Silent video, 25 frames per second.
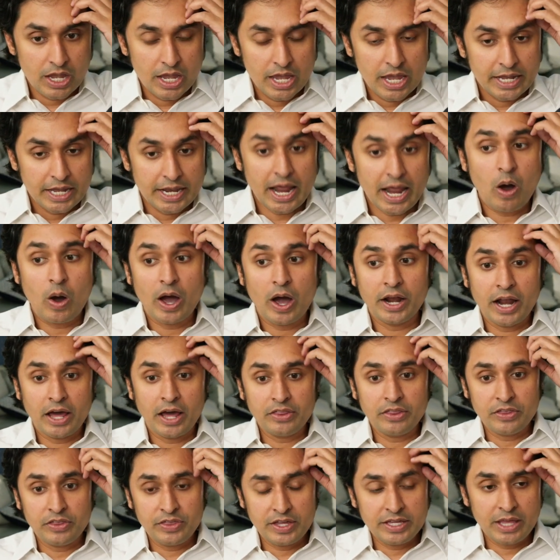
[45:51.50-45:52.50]
Now,
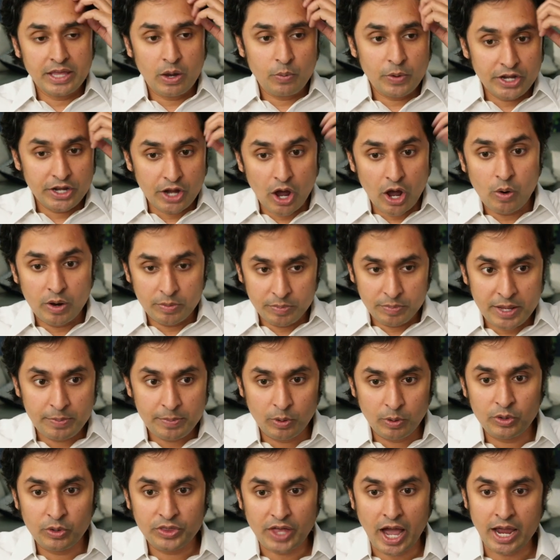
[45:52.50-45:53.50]
another thing that we know in
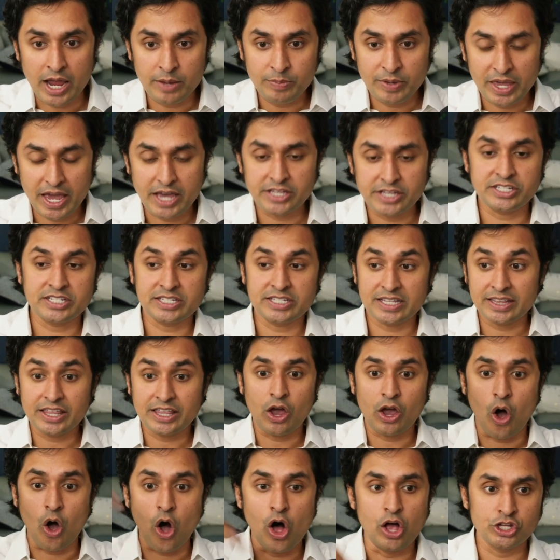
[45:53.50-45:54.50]
people with IBS is that they
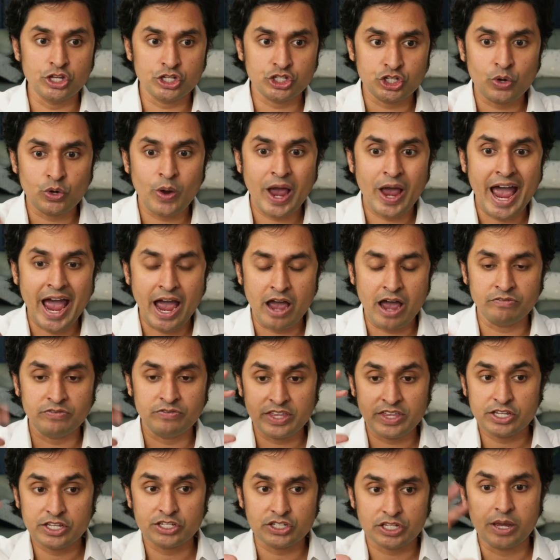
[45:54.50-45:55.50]
also have
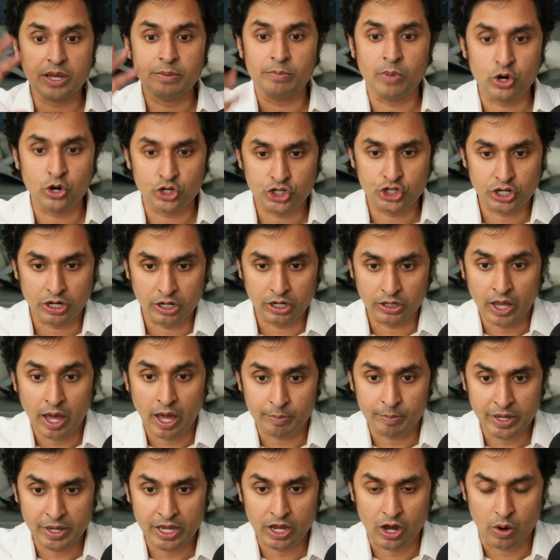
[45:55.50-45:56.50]
this emotional
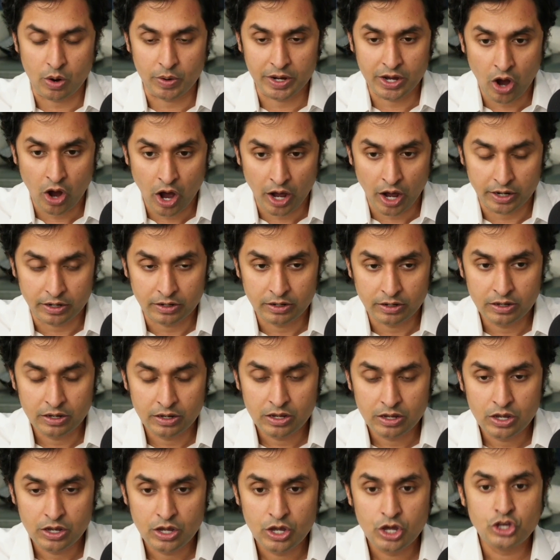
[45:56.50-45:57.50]
numbing going on.
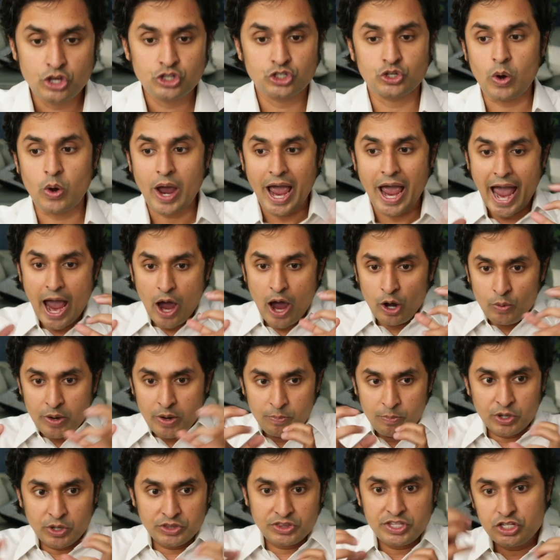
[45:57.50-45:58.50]
So how do we
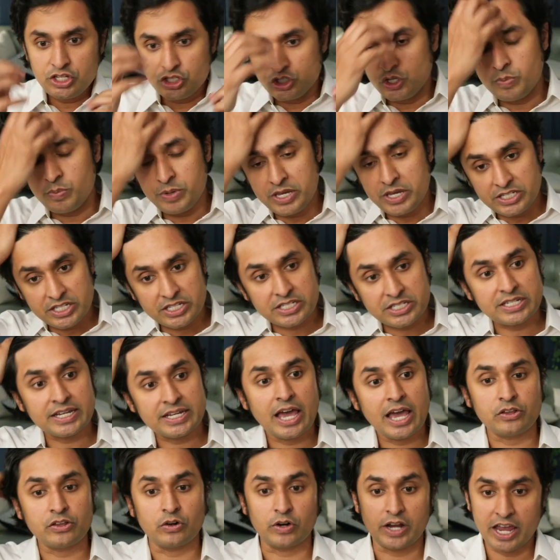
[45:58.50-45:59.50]
put these two pieces
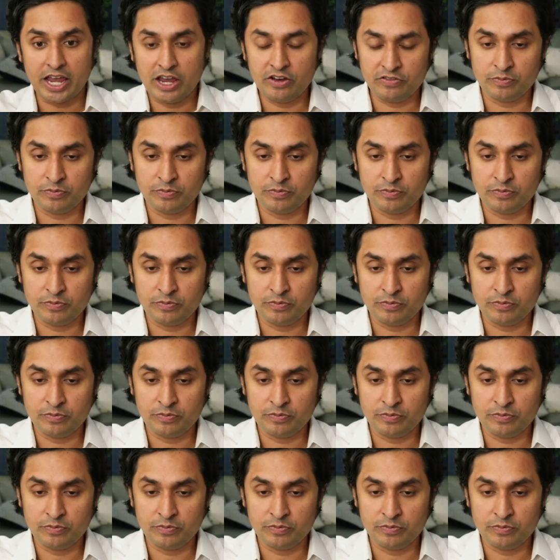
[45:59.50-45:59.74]
together? If